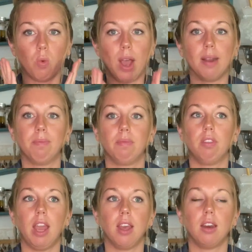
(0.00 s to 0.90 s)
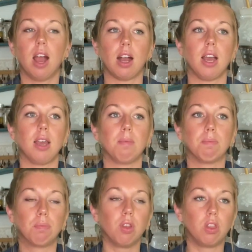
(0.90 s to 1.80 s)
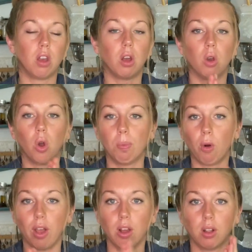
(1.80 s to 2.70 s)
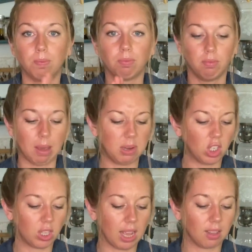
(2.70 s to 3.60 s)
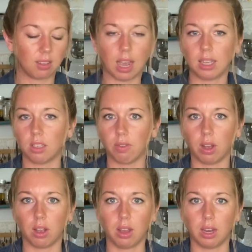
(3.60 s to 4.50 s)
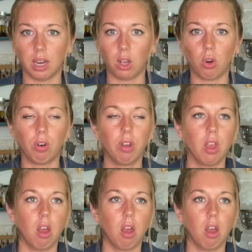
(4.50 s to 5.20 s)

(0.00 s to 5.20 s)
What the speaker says: wet, then I put the jojoba oil, maybe just like the size of a nickel,